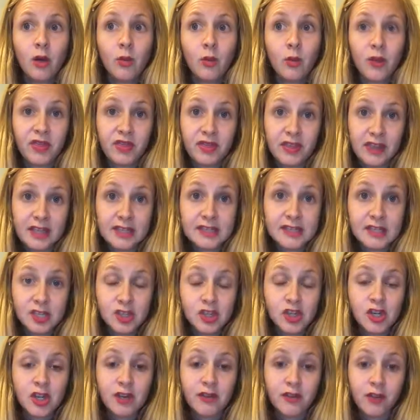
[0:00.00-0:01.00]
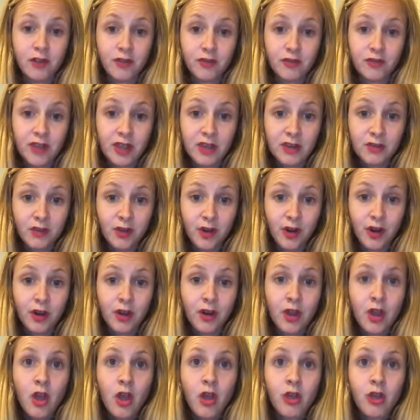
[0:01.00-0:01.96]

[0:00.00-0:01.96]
with the addition of a fever